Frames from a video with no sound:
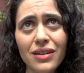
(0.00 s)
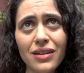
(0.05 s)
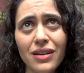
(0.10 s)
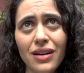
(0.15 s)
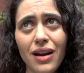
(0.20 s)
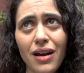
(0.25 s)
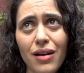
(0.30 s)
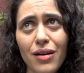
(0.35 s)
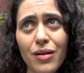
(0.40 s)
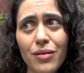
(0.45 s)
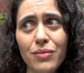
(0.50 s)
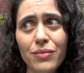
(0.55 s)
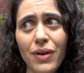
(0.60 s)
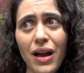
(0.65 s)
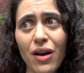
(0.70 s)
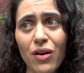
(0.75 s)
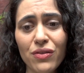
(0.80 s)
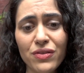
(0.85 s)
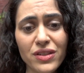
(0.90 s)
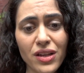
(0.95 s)

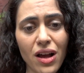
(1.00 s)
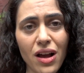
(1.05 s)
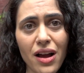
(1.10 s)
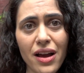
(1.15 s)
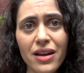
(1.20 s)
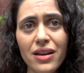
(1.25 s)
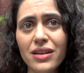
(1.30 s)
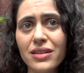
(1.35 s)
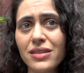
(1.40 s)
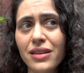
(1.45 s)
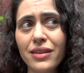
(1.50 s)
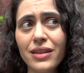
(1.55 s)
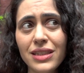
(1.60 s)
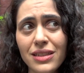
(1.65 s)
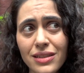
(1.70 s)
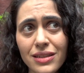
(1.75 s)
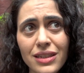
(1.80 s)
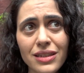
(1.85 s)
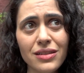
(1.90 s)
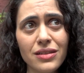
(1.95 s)
Out of tires, and this
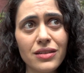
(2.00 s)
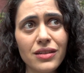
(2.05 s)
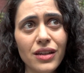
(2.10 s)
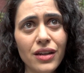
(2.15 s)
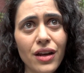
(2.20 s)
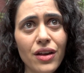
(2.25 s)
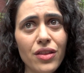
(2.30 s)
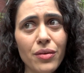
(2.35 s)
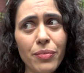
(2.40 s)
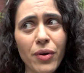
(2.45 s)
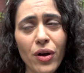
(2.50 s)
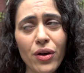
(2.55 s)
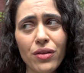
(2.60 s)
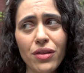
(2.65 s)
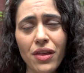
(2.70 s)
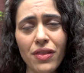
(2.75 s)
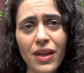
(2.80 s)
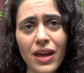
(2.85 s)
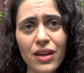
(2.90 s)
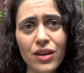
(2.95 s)
the boat
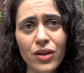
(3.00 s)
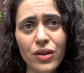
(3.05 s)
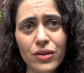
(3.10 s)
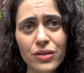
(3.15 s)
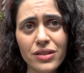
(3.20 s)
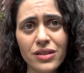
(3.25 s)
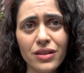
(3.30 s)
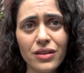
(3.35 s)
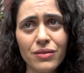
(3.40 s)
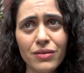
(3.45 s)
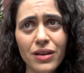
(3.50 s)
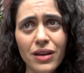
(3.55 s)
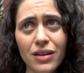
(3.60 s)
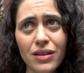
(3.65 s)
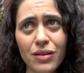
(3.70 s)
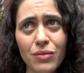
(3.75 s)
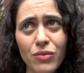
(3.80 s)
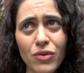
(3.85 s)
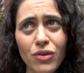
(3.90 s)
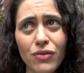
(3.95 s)
that they use in
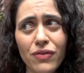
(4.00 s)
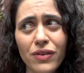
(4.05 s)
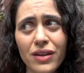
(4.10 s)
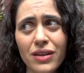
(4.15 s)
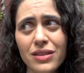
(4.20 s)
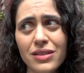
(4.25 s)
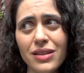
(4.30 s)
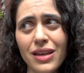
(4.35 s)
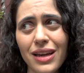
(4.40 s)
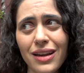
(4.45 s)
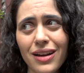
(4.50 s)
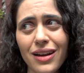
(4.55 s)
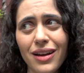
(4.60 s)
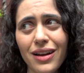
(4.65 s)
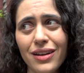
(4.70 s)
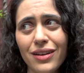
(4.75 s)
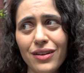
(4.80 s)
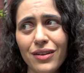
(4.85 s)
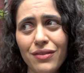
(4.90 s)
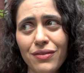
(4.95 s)
the movie is like
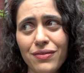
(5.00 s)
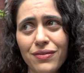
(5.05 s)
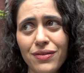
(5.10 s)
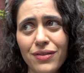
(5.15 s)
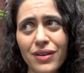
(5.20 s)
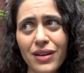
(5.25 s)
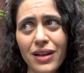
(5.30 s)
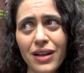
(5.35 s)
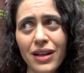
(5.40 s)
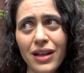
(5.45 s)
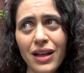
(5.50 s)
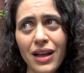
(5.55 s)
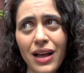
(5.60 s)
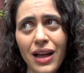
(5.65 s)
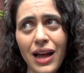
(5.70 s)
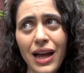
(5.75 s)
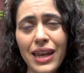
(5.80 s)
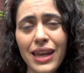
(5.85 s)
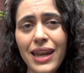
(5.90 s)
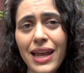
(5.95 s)
kind of,
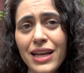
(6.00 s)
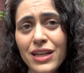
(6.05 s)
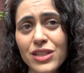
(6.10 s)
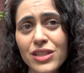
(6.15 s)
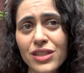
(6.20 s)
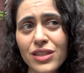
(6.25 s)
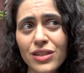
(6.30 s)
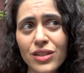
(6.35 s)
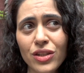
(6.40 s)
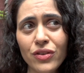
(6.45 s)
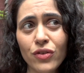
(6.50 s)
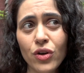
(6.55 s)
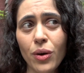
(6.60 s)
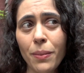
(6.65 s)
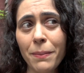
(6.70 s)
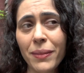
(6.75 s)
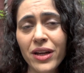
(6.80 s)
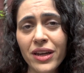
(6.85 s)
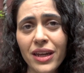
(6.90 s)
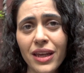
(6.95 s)
unless you've got
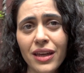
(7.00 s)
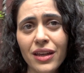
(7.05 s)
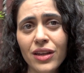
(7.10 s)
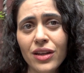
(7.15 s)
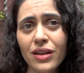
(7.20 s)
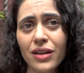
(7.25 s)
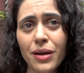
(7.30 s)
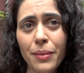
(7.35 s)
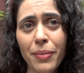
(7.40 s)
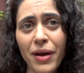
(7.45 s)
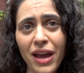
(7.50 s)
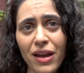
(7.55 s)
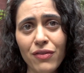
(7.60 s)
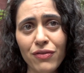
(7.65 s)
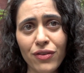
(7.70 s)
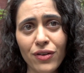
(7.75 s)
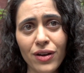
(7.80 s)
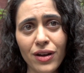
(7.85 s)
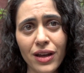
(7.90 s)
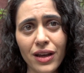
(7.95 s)
money and you're going to pay
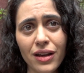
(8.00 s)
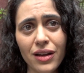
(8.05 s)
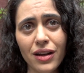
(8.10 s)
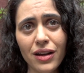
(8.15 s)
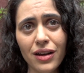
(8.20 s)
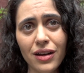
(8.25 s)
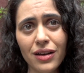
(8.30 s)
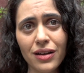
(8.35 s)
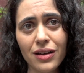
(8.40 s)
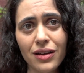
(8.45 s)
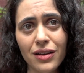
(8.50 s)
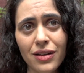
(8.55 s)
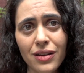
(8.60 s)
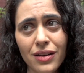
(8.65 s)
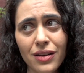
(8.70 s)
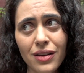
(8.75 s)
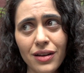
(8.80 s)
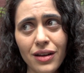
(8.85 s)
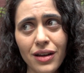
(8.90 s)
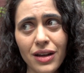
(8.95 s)
for like a
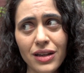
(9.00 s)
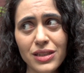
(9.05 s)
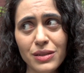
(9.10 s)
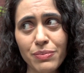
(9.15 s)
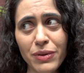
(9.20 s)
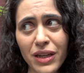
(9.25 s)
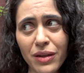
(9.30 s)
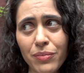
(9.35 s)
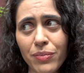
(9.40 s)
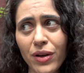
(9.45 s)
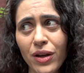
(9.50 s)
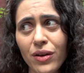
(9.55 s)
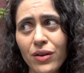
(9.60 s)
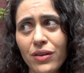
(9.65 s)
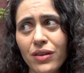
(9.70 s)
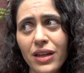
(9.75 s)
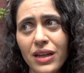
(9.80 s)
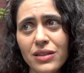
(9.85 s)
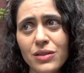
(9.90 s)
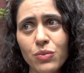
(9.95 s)
speedboat,
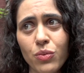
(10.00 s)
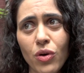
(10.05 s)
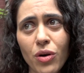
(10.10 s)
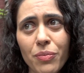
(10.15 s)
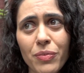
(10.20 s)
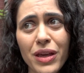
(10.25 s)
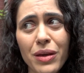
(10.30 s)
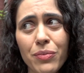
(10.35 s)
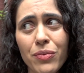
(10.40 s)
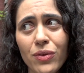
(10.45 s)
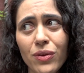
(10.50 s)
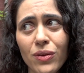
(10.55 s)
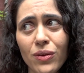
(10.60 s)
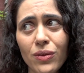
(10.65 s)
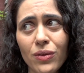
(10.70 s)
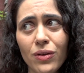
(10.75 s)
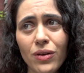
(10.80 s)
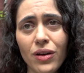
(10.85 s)
that's what people